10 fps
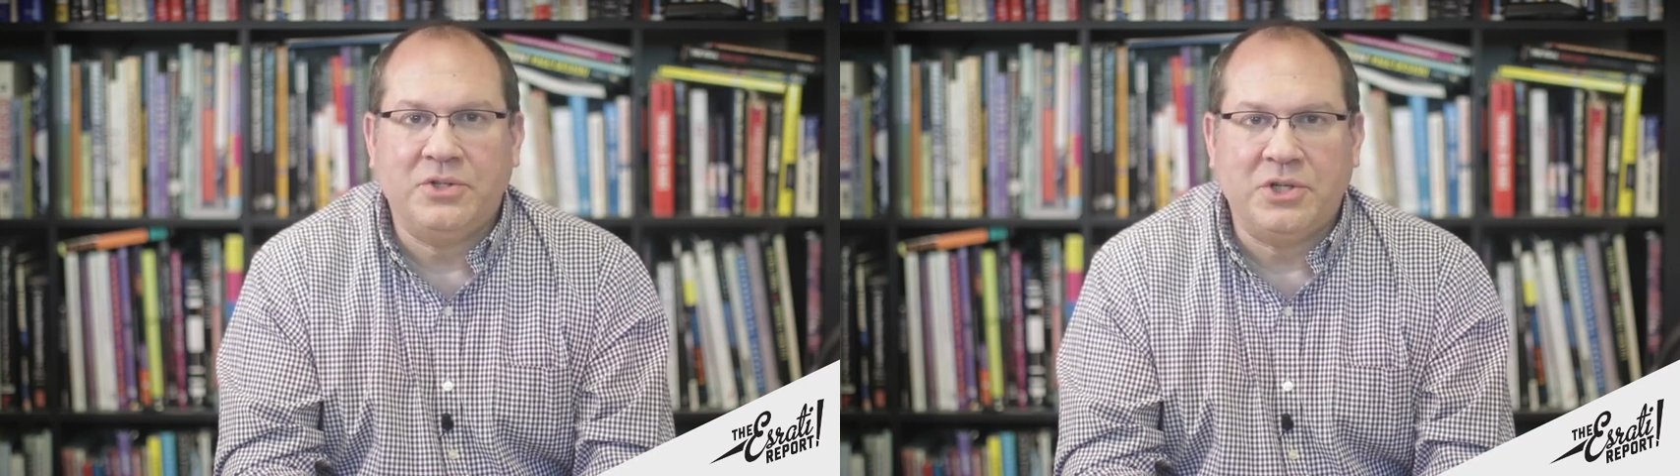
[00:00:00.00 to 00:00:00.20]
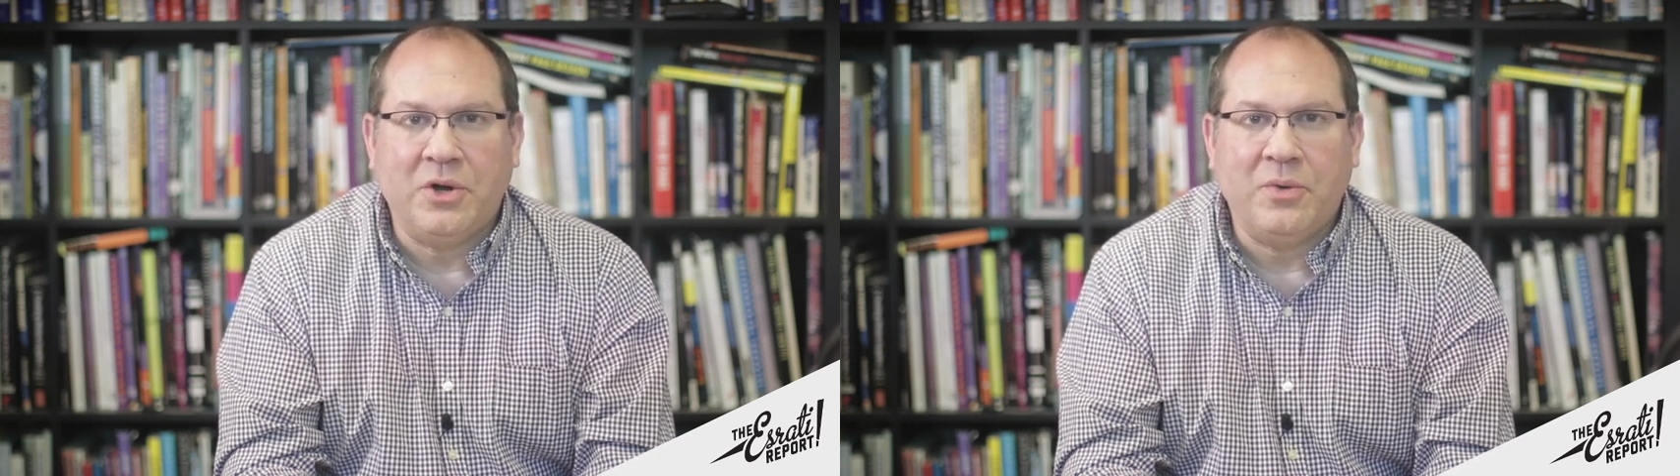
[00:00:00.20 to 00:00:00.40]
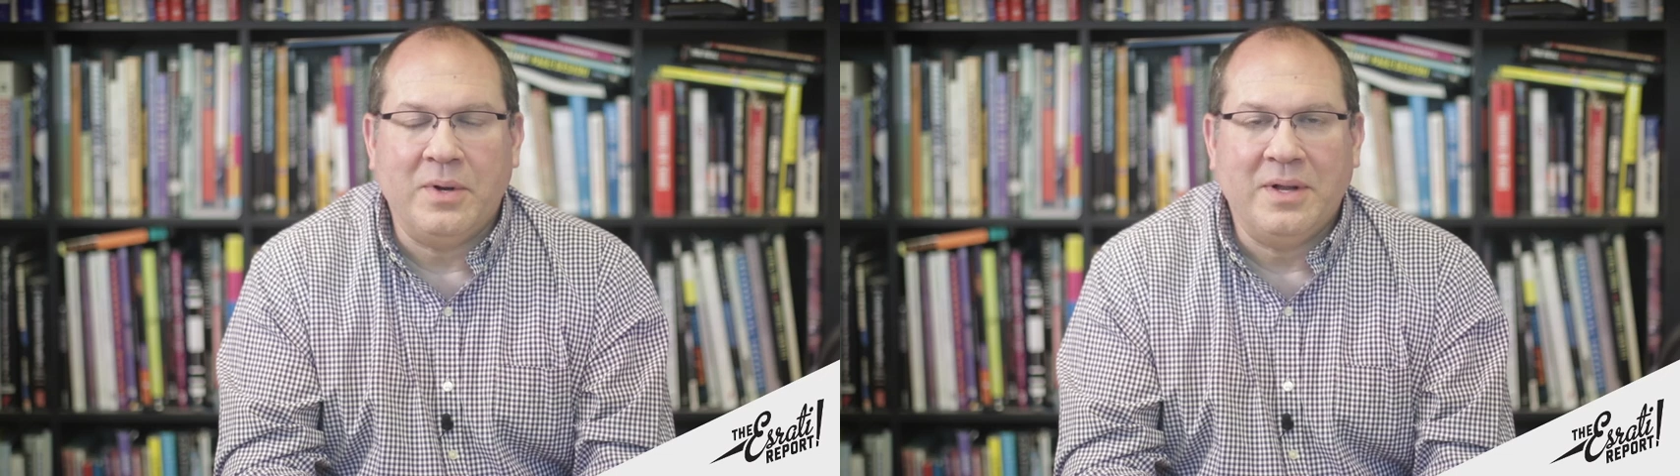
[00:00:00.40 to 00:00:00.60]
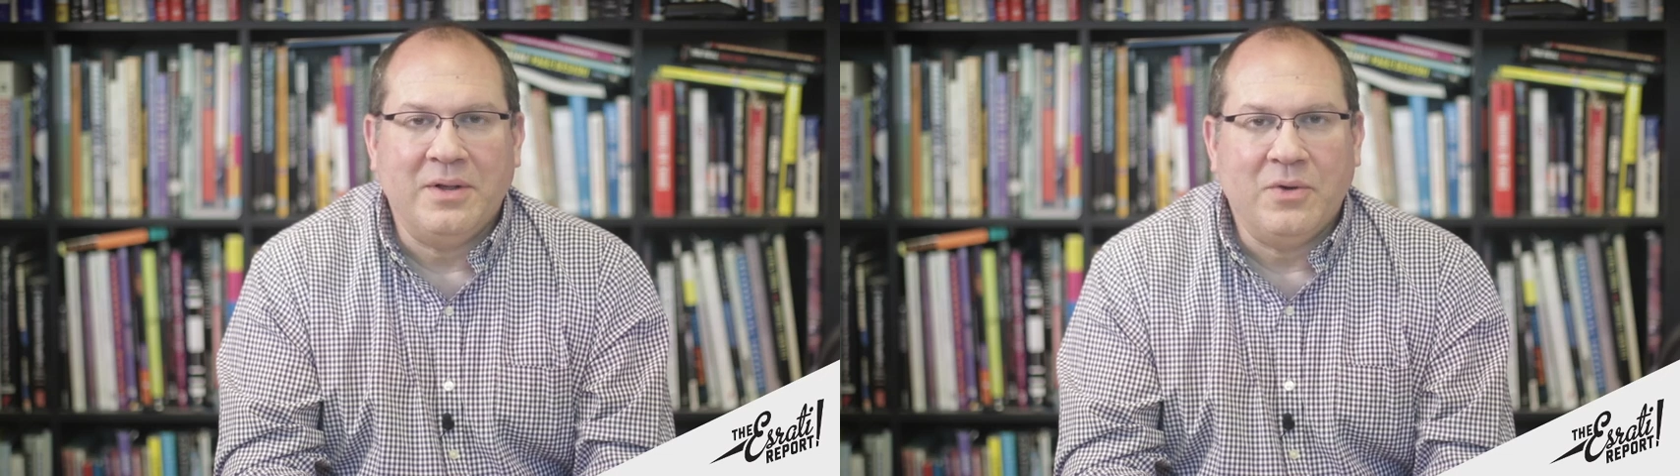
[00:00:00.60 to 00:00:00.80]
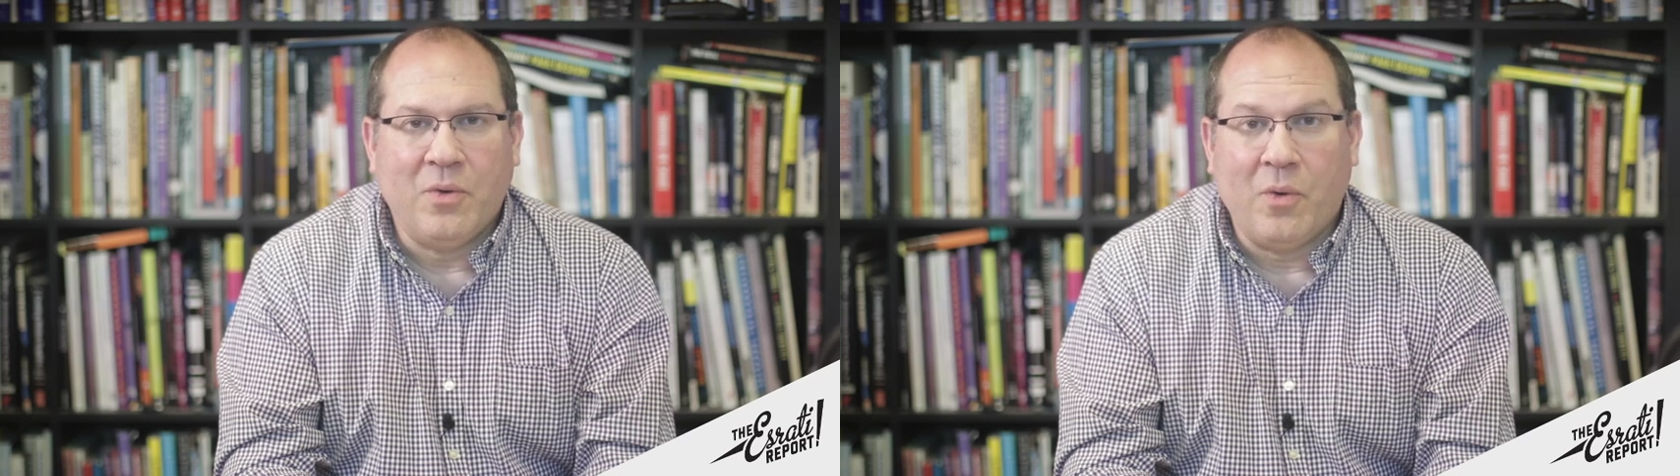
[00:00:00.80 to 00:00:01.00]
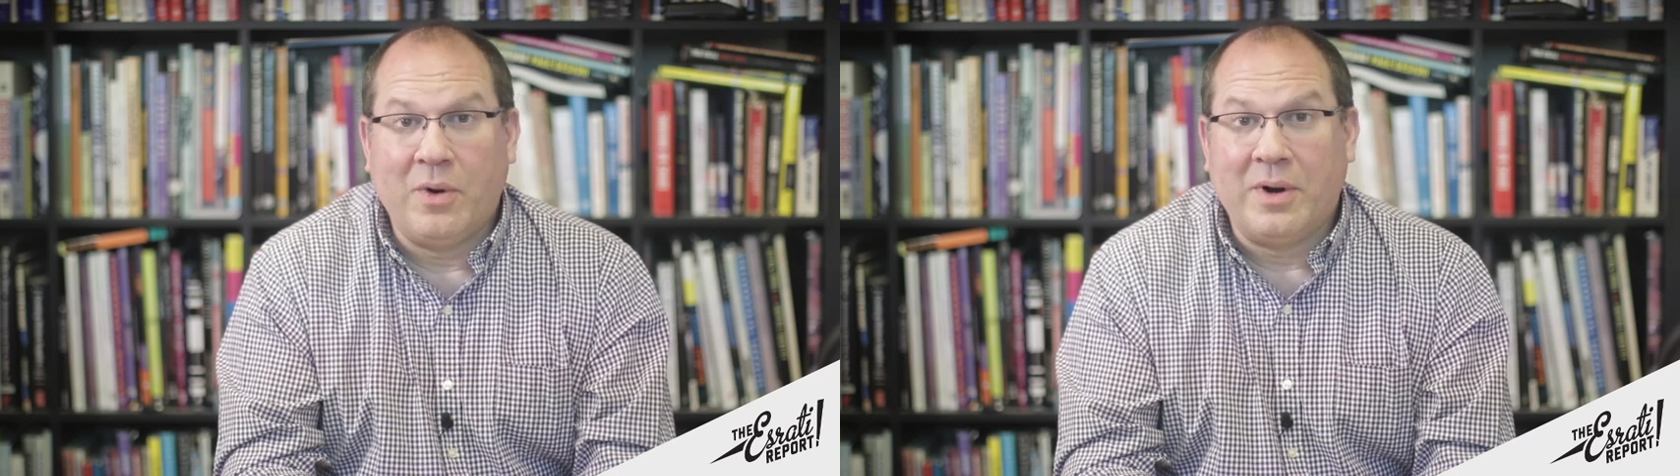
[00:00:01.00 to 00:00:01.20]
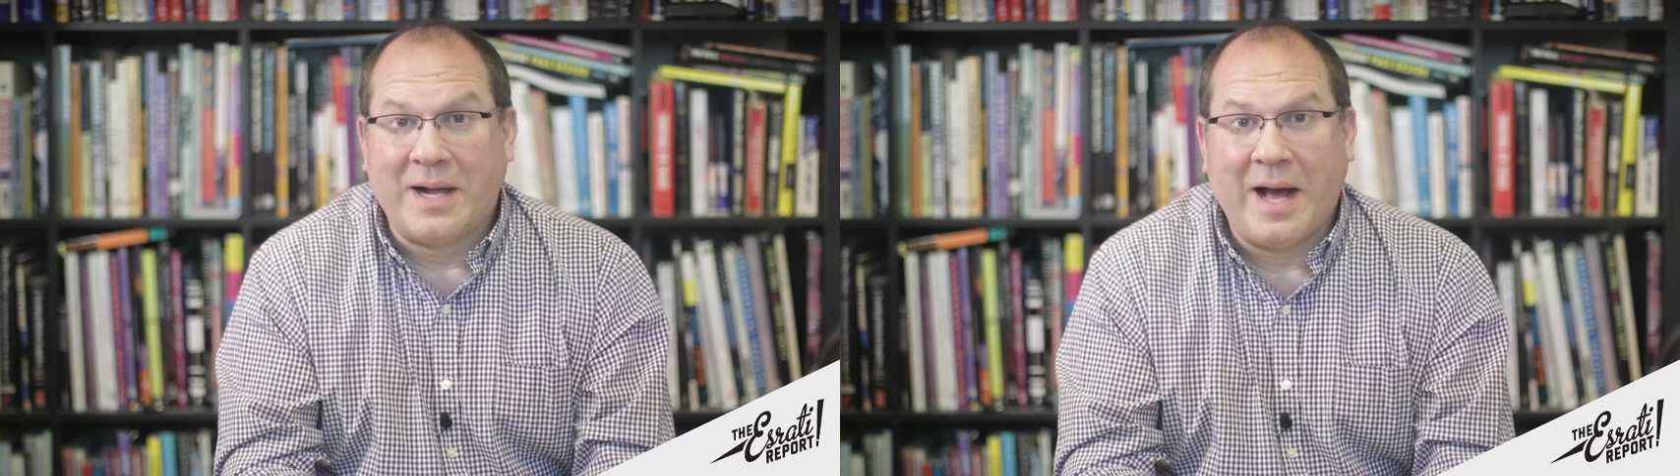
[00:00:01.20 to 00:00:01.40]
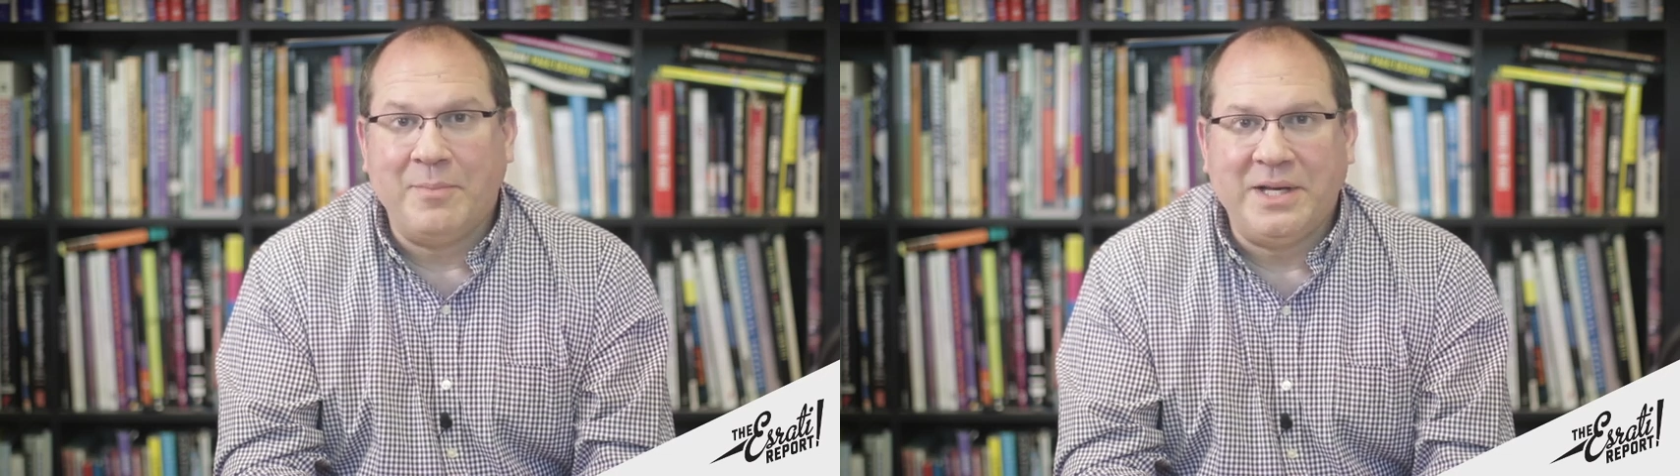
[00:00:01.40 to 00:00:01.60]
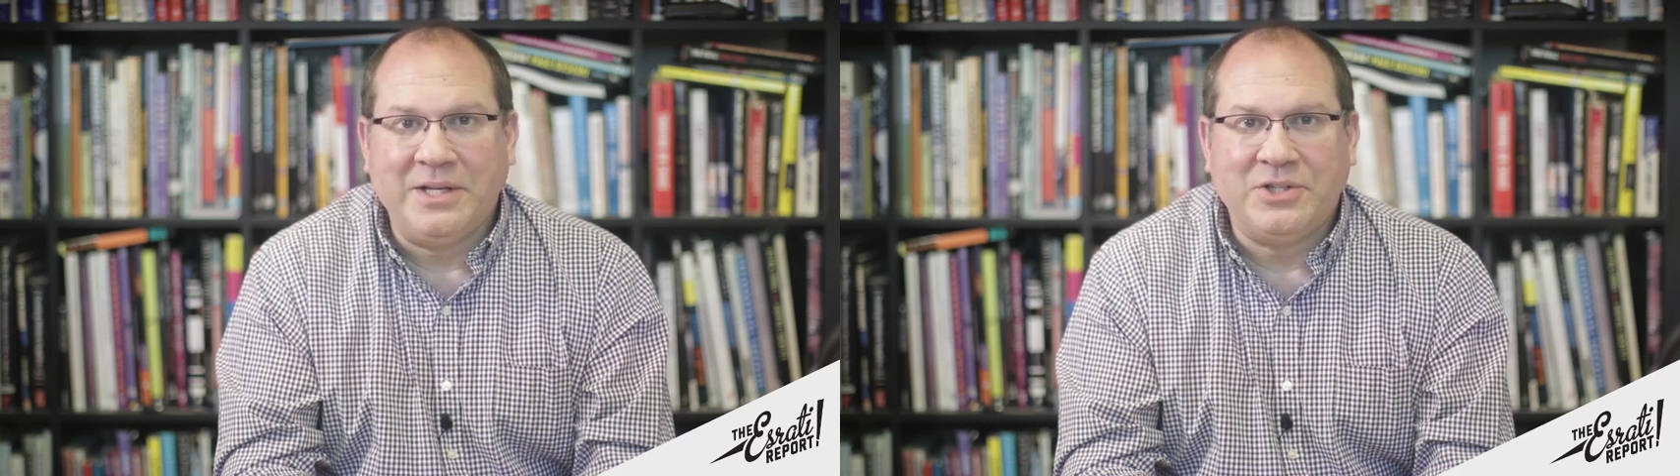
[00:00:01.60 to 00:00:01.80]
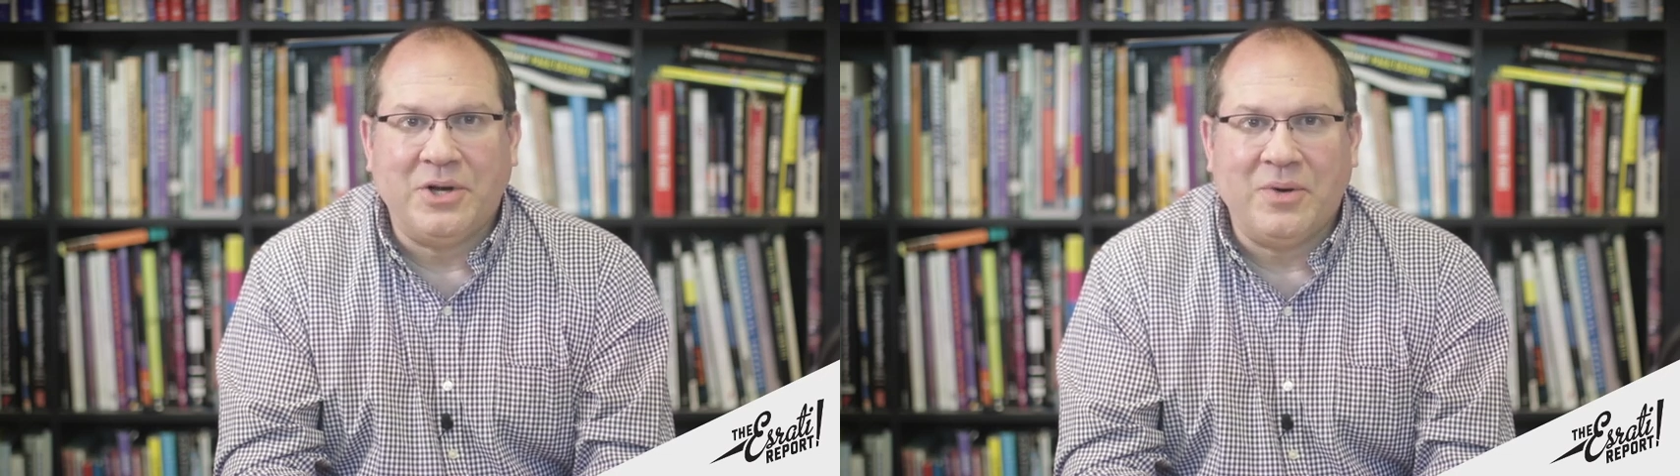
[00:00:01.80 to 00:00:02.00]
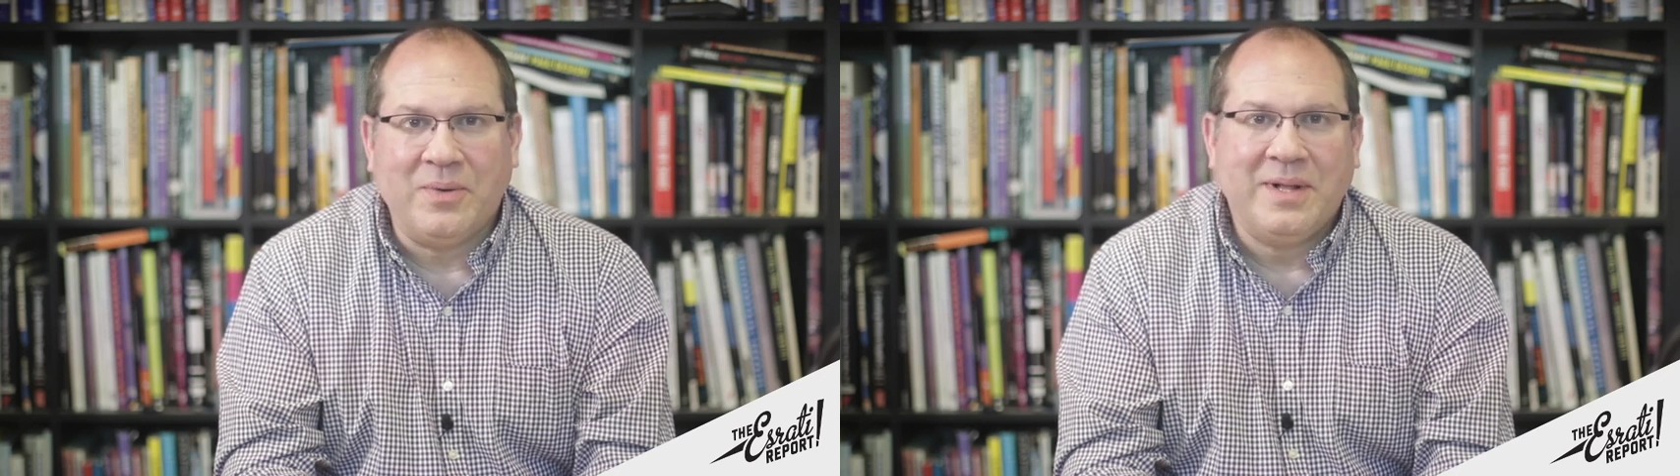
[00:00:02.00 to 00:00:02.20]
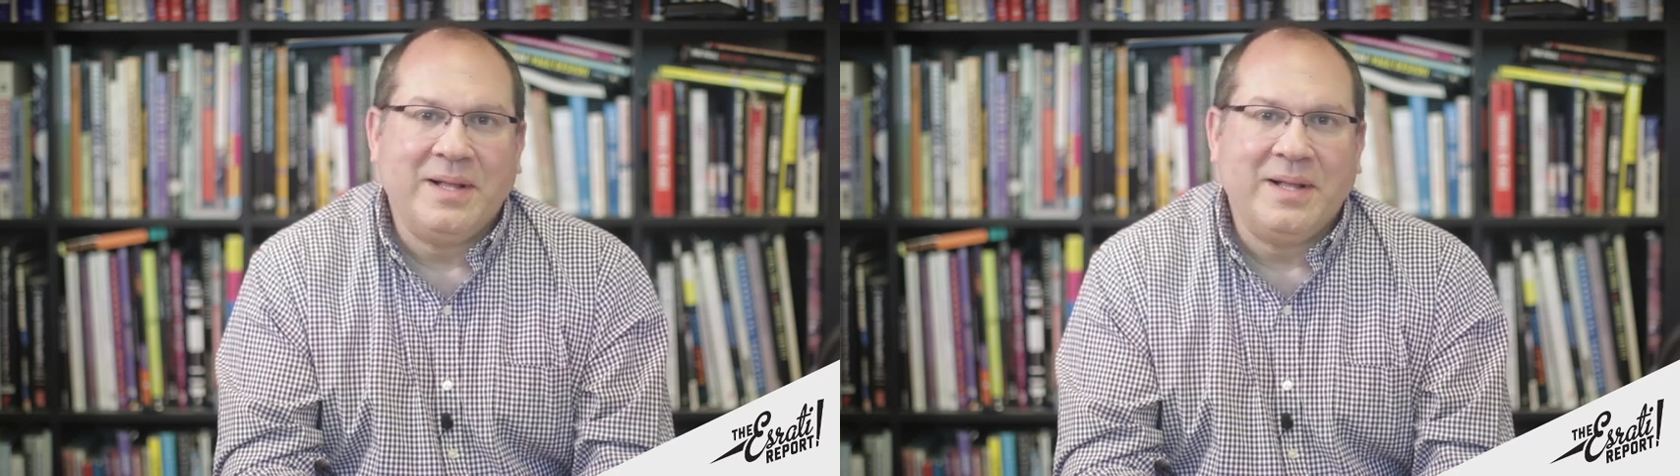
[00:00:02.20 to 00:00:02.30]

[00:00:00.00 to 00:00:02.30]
show or a comedy show,